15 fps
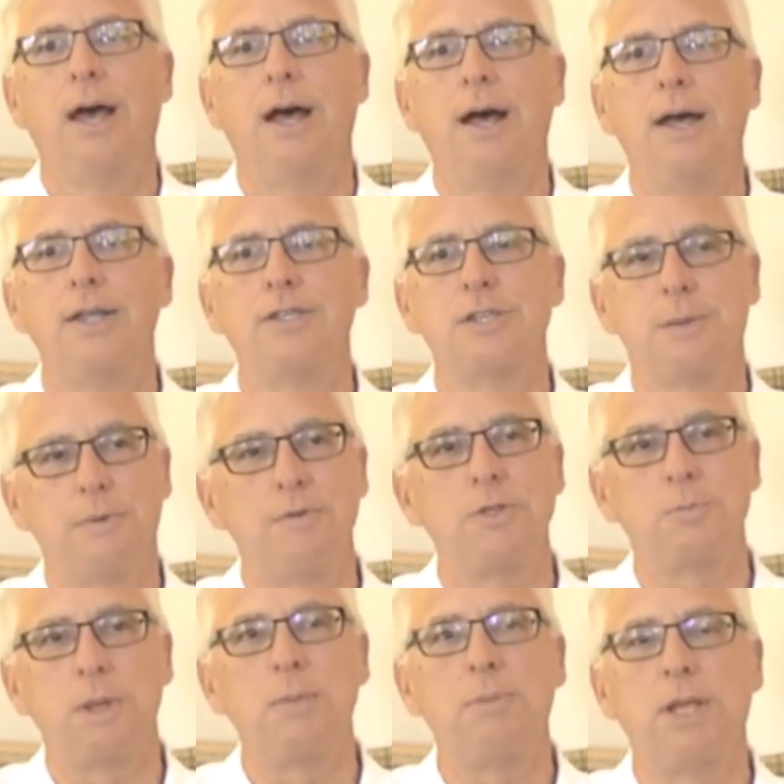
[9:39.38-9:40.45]
uh, some of
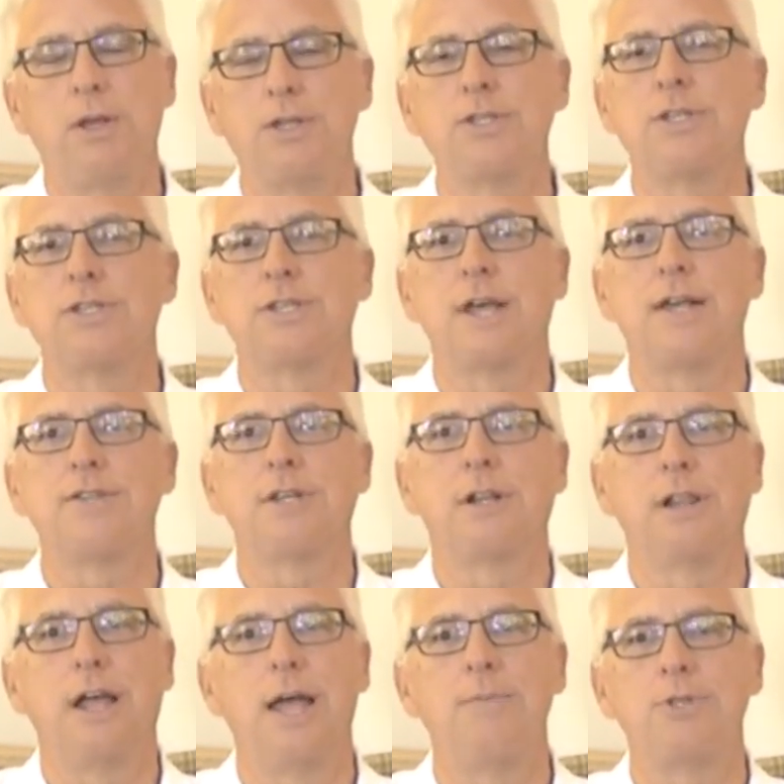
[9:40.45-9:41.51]
it's been because of the size of
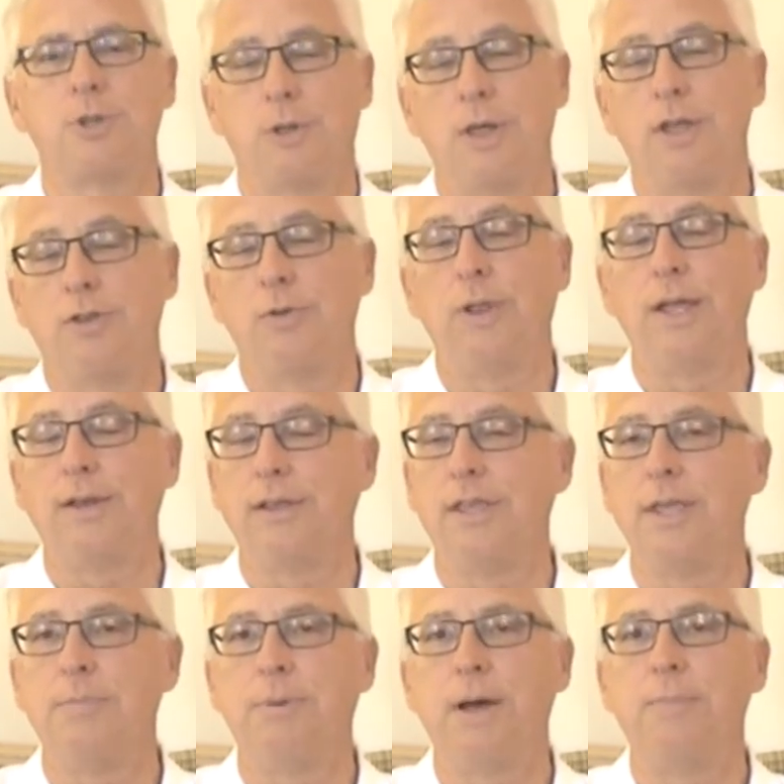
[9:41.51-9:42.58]
the clients. Although i do like to
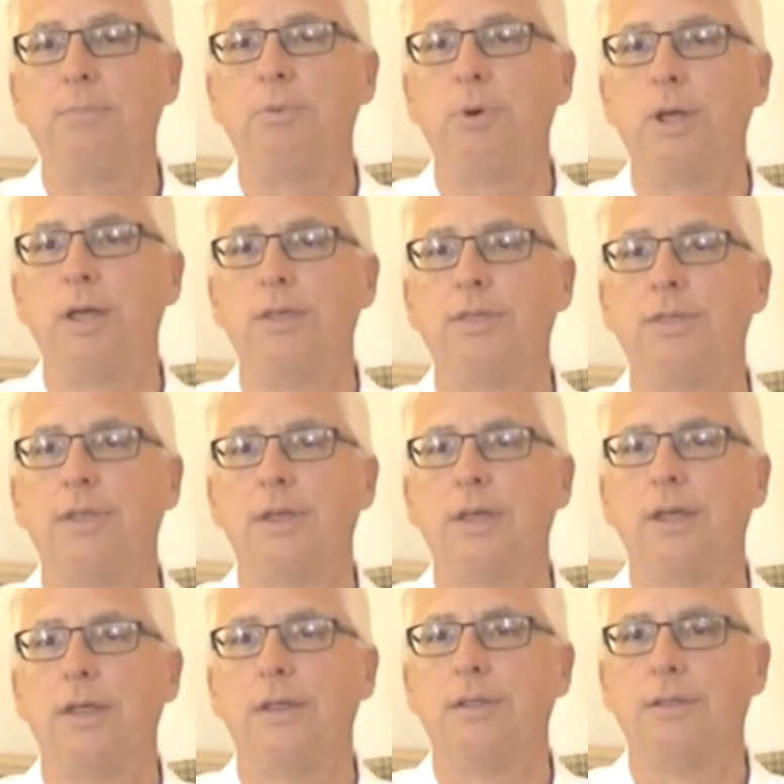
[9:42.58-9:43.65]
keep up with
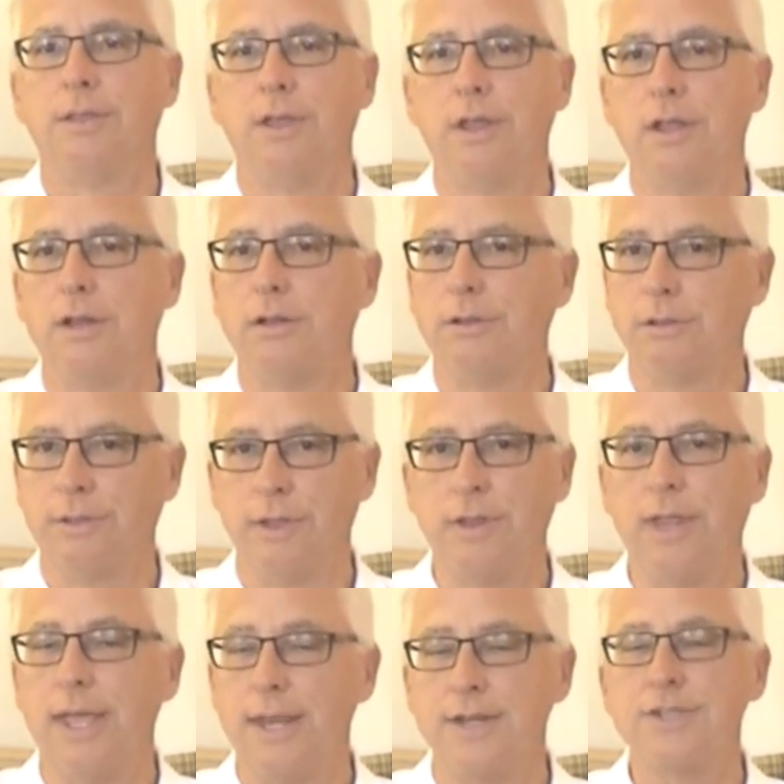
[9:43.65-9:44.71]
the the
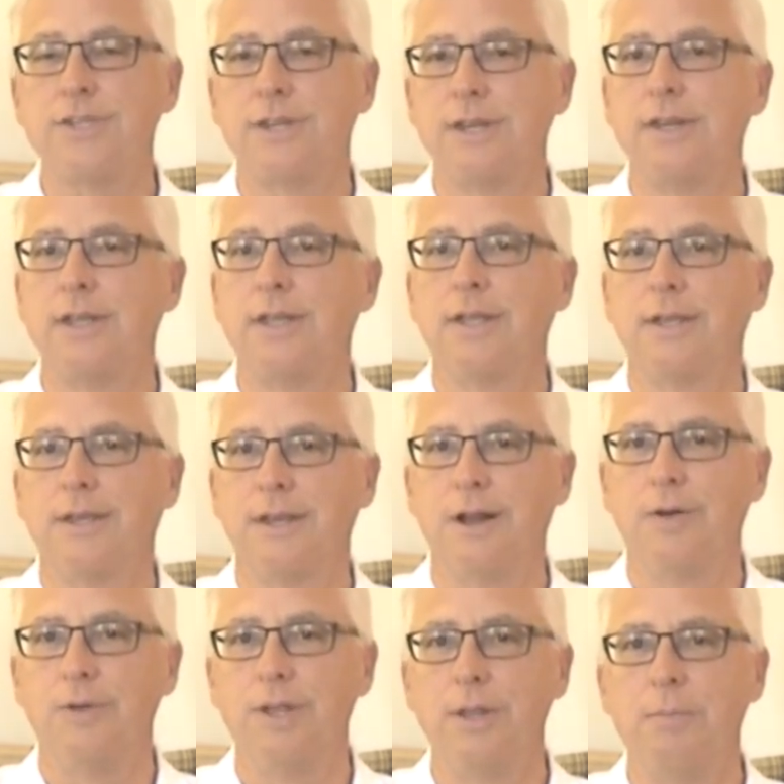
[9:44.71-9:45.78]
latest in the you
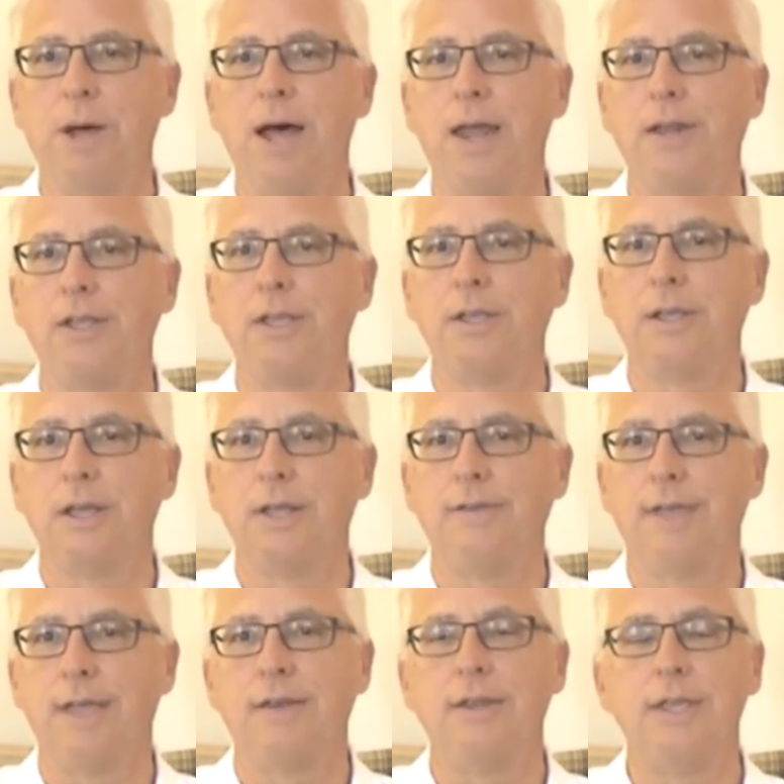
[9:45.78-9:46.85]
know in the modeling uh,
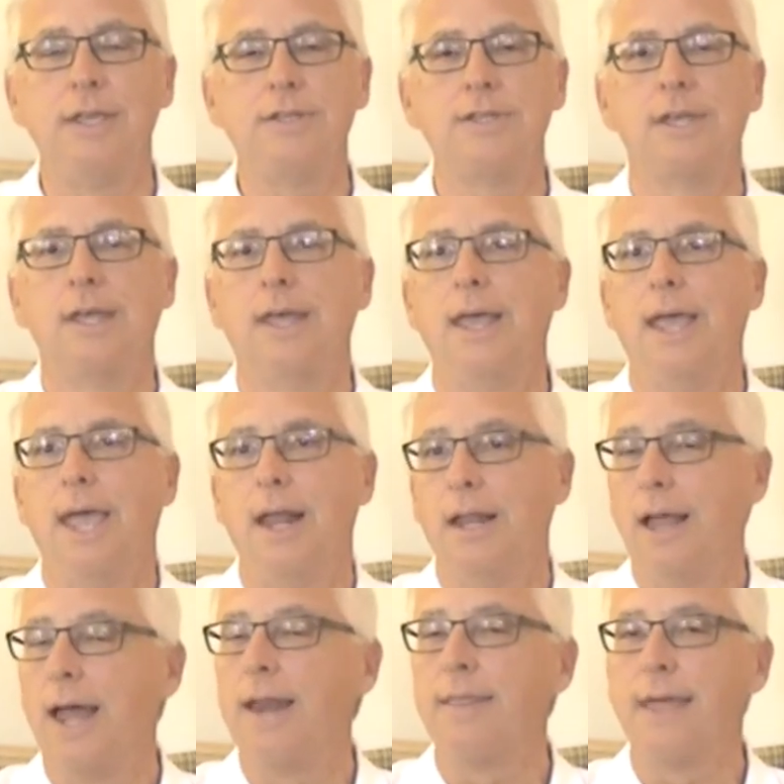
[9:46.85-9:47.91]
techniques and
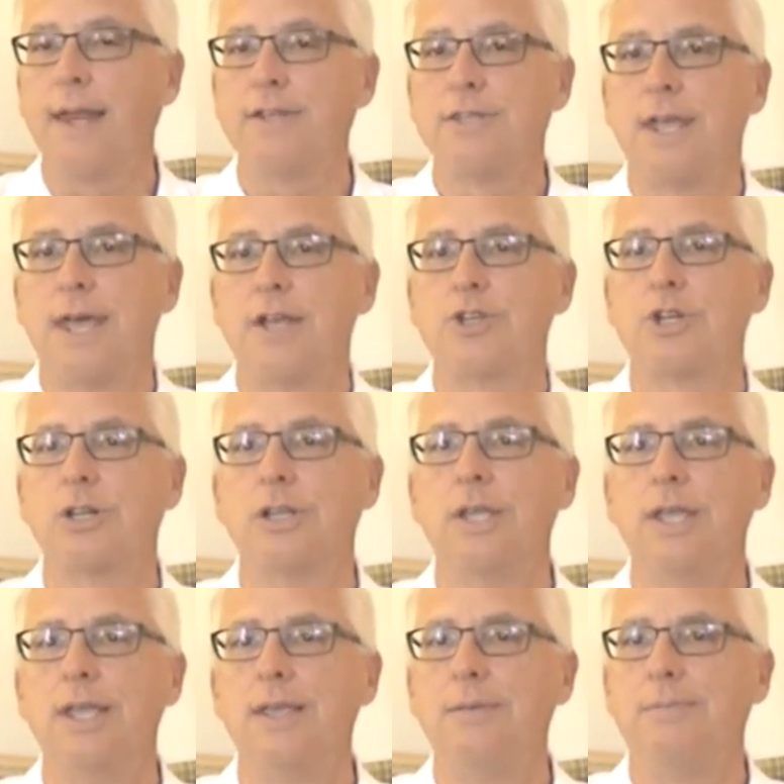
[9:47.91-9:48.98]
a lot of that is
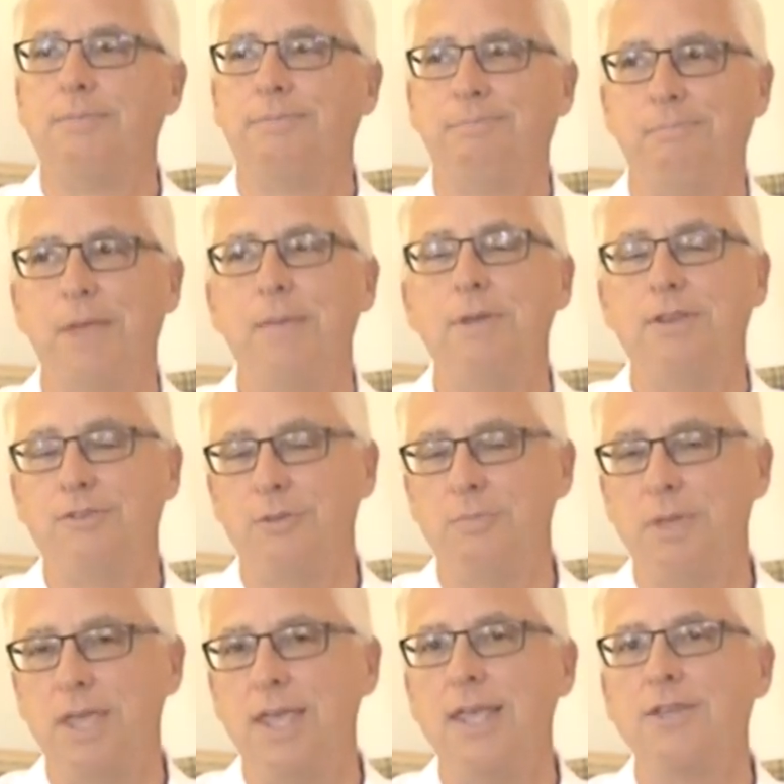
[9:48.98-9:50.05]
actually, maybe to
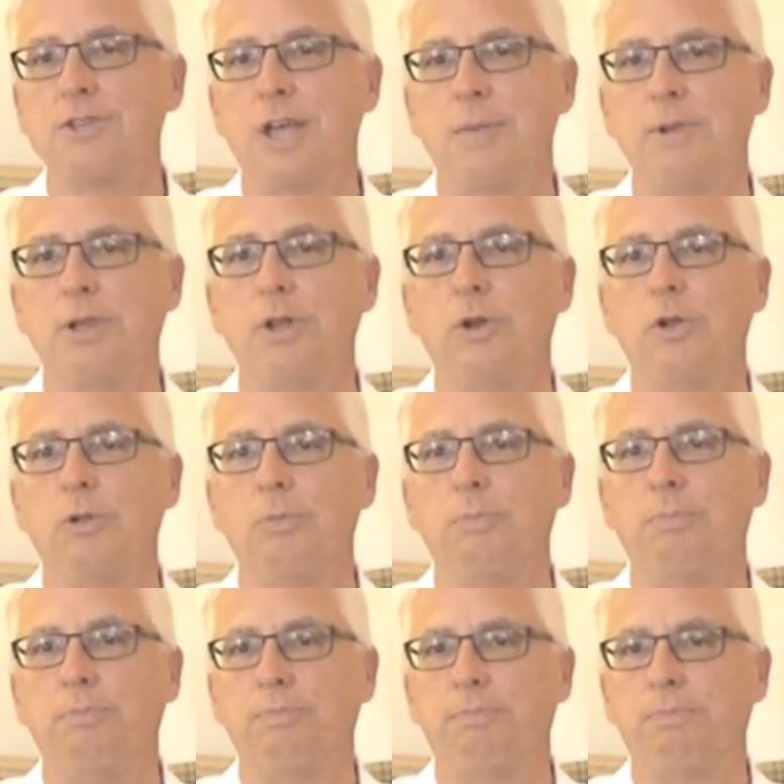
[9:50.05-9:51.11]
me, has come a little,